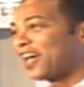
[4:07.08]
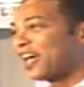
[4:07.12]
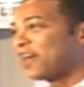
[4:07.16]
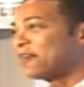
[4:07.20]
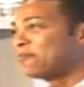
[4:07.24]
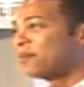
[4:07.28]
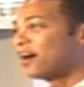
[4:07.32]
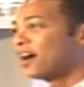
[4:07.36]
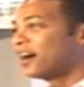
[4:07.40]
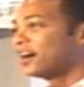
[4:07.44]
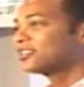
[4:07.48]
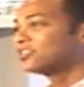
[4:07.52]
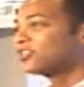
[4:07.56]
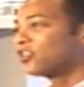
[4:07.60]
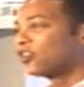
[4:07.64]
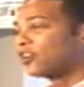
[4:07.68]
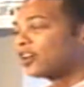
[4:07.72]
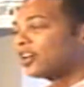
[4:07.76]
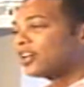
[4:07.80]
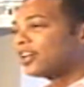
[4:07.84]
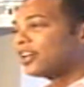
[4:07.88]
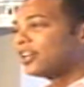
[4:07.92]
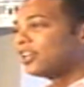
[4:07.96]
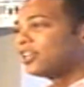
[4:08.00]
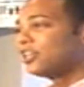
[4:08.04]
in a gay box
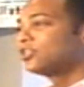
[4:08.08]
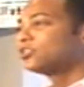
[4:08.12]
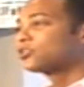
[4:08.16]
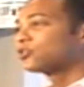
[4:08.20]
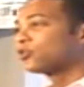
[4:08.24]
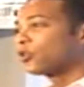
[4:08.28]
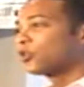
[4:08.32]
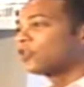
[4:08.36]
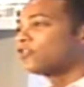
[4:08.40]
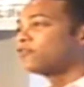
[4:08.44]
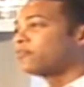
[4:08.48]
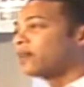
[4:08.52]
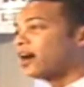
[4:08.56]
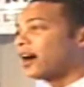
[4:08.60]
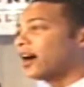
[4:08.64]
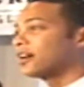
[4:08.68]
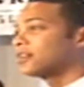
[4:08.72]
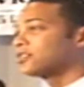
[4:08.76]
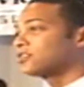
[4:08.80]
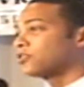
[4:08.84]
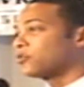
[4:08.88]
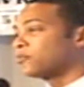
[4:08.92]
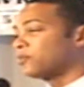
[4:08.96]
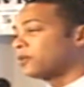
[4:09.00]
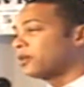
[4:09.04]
or any sort of
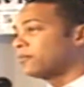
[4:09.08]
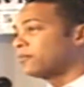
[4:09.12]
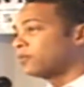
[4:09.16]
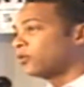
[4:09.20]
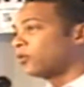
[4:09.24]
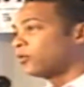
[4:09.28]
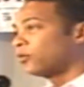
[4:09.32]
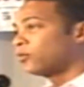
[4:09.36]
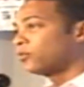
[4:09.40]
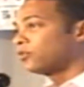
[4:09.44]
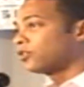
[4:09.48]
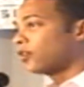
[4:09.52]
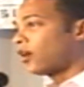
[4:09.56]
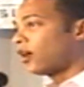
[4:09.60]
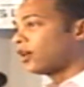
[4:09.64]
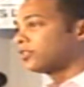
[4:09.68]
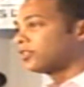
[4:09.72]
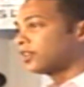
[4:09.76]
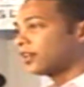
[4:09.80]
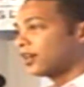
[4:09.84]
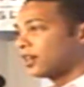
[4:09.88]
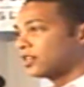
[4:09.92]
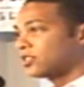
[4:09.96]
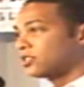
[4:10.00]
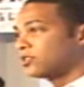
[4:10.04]
box where people
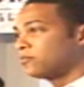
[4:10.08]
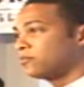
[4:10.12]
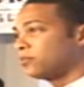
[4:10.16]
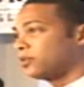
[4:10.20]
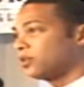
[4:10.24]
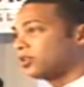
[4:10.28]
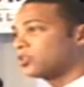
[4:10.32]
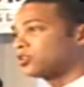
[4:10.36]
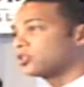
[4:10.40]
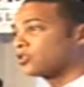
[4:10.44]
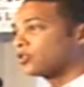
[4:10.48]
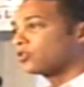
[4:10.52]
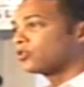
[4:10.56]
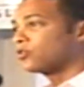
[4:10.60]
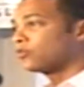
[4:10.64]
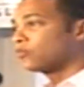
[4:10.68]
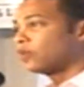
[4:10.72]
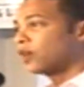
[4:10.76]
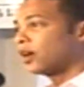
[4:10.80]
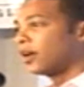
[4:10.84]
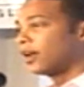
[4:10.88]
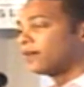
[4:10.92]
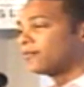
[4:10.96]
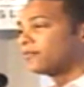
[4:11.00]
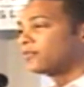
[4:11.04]
thought that I should be a certain
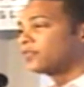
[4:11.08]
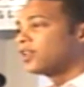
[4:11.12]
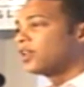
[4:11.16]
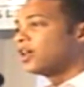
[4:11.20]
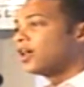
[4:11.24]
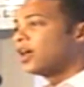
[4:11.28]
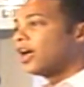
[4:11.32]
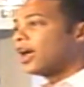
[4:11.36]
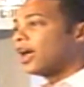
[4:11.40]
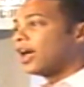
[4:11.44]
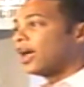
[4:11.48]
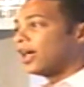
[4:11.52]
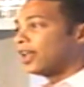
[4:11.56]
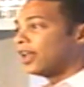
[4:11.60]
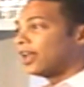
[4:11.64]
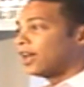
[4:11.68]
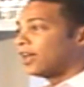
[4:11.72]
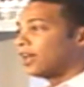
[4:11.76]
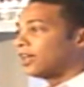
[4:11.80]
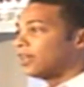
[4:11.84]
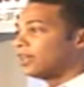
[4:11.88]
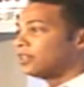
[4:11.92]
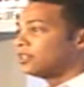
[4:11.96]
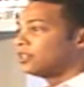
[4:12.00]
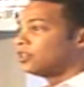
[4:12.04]
way and
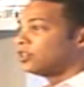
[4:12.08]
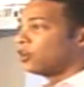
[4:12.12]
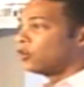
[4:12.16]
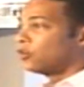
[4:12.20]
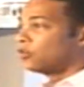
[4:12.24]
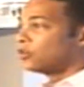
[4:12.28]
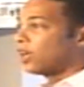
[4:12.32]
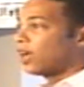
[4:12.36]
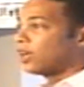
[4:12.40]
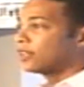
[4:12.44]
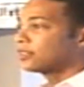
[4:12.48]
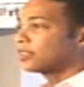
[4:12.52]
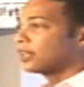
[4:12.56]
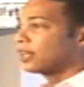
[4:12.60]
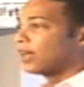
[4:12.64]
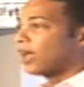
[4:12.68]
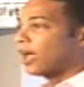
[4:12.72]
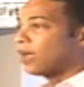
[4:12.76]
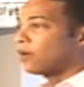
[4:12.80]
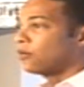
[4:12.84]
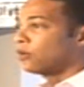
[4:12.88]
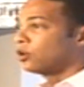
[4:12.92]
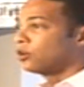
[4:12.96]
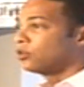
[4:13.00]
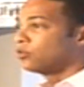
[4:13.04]
I, you know, not that
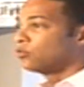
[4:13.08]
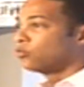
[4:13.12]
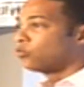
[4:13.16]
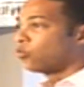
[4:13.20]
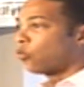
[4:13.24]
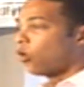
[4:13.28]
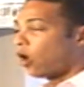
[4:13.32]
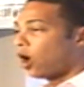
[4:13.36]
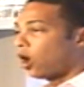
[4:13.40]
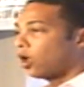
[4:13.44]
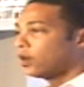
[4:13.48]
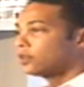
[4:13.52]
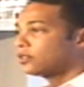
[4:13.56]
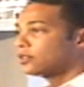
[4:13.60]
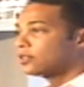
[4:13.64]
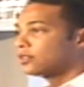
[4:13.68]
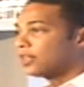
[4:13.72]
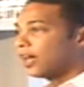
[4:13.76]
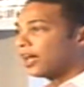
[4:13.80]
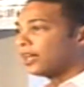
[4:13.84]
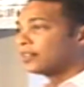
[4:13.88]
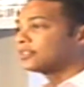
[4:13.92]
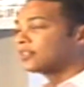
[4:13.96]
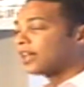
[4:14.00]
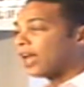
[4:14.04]
I would
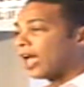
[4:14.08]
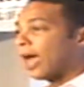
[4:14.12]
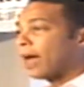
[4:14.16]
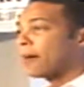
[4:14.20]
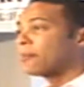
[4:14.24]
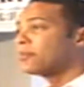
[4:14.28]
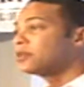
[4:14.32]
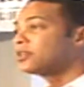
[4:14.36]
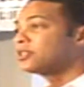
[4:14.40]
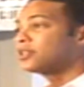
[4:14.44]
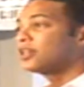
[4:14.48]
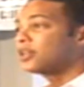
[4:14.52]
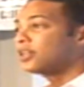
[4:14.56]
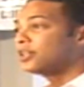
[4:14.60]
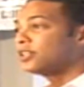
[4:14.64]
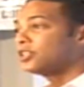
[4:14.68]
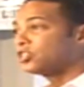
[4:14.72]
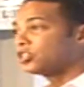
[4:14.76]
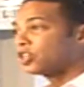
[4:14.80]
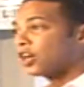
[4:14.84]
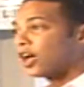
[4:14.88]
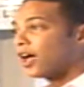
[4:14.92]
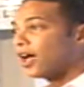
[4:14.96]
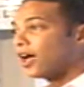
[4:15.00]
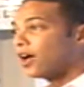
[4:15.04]
want that to happen to any
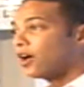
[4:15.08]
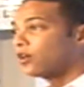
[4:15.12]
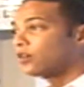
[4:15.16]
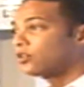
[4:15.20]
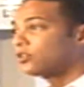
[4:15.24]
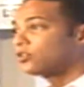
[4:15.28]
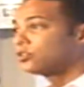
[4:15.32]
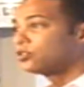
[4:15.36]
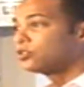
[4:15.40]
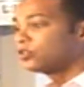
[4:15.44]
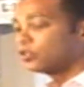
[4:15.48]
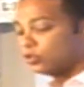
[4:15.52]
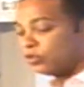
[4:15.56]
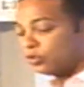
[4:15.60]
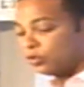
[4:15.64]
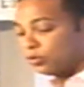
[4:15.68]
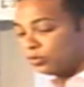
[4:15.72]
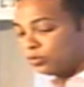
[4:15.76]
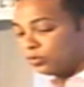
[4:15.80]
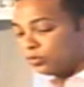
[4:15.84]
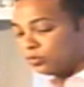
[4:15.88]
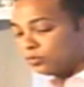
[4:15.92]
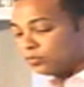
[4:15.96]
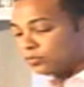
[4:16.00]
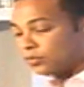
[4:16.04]
child
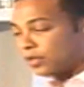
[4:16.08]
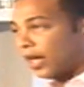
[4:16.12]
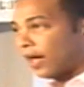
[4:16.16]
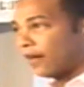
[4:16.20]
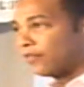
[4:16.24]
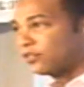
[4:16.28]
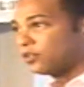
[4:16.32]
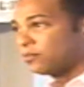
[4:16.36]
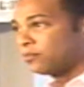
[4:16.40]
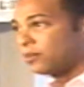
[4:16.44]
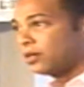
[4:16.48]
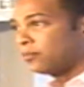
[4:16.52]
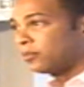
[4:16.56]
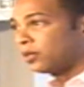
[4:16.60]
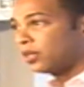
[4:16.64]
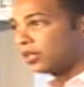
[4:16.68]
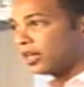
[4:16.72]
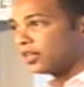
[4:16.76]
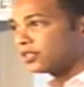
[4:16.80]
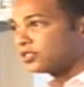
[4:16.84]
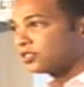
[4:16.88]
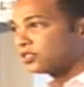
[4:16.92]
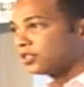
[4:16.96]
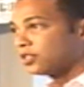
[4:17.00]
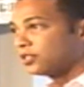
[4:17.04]
to have to be
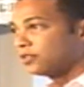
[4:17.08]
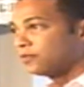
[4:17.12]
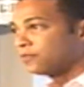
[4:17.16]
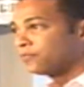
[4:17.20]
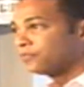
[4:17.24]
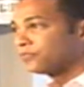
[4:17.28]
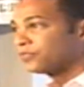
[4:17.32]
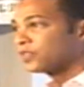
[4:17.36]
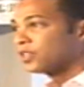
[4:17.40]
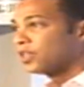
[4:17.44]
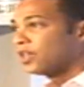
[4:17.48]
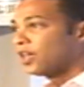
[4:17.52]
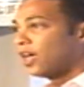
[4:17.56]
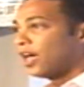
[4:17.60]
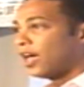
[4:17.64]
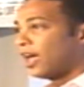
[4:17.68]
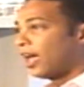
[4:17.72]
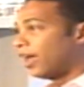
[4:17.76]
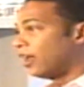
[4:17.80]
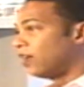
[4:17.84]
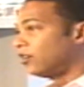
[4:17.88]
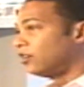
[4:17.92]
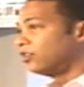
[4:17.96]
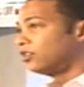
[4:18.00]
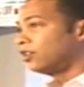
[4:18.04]
molested,
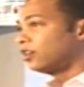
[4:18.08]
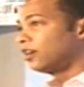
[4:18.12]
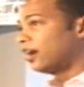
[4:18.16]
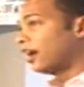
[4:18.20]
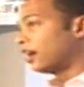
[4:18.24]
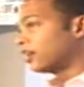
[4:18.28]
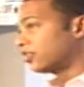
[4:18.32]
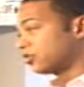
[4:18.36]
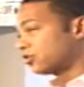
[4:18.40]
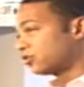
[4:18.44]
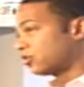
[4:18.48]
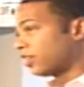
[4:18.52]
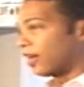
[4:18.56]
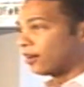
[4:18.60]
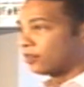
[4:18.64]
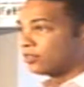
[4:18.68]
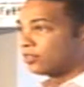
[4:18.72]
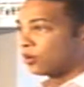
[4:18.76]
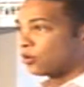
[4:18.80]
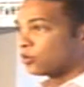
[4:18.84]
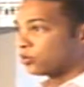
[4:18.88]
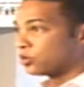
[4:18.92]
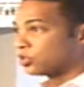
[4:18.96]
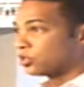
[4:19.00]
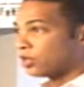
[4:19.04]
and at, a, at
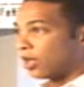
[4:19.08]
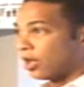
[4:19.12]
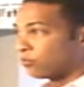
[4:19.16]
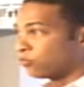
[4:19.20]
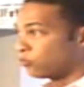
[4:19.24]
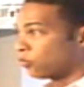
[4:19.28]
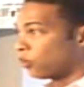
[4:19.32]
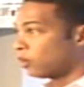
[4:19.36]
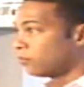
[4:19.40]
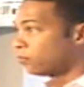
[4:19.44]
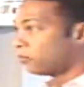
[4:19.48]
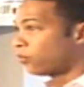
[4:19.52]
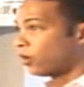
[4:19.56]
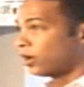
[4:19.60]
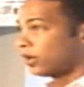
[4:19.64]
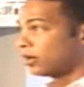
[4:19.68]
there was at one